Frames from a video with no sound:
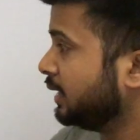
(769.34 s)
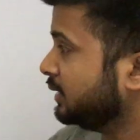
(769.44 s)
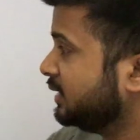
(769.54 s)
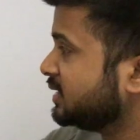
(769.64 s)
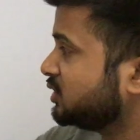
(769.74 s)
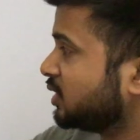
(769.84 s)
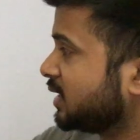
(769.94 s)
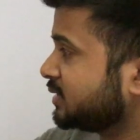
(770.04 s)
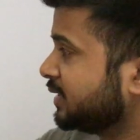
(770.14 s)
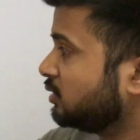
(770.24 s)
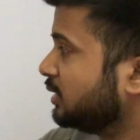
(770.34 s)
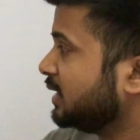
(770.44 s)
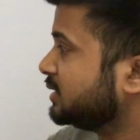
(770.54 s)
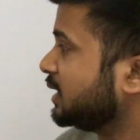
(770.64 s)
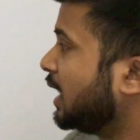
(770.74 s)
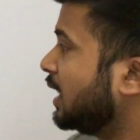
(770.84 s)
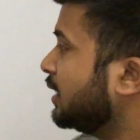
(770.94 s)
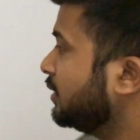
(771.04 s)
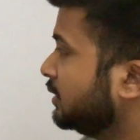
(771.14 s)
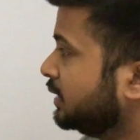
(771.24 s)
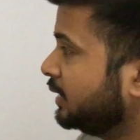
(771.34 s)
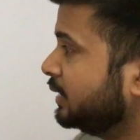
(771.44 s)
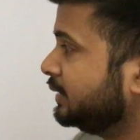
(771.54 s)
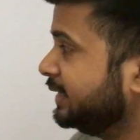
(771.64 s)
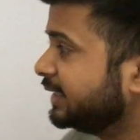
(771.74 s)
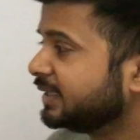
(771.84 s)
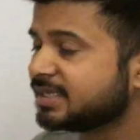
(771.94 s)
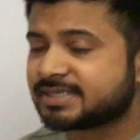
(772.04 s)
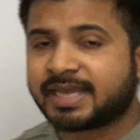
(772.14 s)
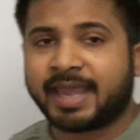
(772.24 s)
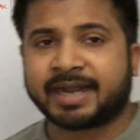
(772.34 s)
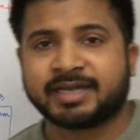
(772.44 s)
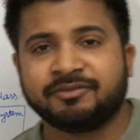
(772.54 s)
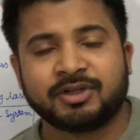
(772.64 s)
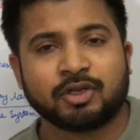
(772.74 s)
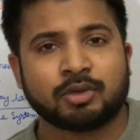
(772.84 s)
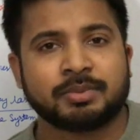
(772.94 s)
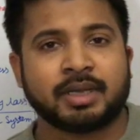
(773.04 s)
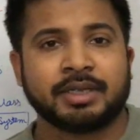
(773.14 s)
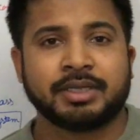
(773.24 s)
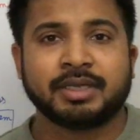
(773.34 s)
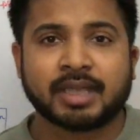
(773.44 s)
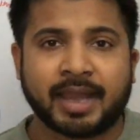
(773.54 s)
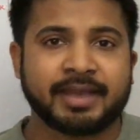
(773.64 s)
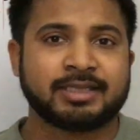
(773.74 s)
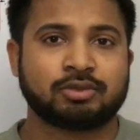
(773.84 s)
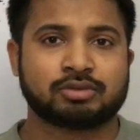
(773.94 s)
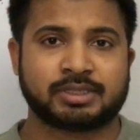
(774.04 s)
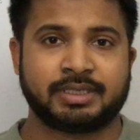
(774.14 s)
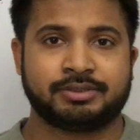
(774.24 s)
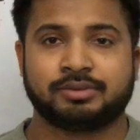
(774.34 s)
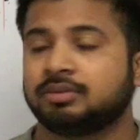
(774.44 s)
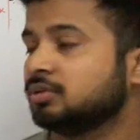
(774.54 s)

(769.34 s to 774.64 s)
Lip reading: this transketolase are decrease the activity of the in the erythrocyte.